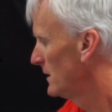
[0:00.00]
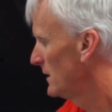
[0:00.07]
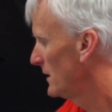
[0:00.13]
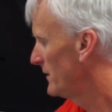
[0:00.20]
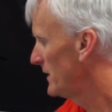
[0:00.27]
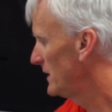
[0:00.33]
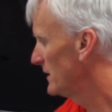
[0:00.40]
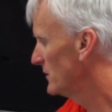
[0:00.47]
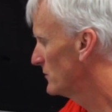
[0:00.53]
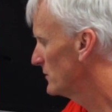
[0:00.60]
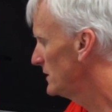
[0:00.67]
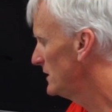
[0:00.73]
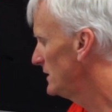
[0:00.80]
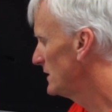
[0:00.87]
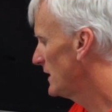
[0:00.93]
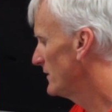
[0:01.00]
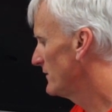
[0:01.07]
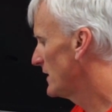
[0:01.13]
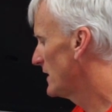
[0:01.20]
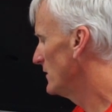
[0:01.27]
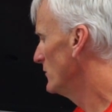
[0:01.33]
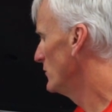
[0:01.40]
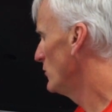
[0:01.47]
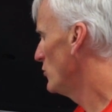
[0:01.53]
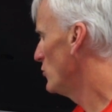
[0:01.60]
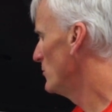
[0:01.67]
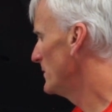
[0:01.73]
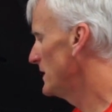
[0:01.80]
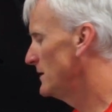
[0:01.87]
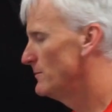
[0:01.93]
And then in green, I've got a little
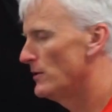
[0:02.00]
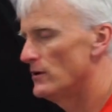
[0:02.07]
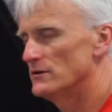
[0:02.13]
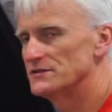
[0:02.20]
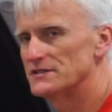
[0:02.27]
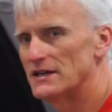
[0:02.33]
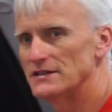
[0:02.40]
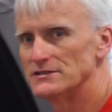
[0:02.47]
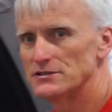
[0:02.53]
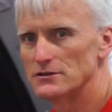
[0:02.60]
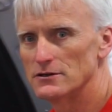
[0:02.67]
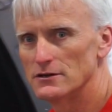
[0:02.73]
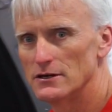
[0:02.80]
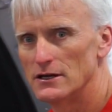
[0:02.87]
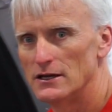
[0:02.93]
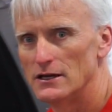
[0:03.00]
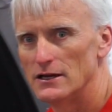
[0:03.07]
homemade pulse sensor,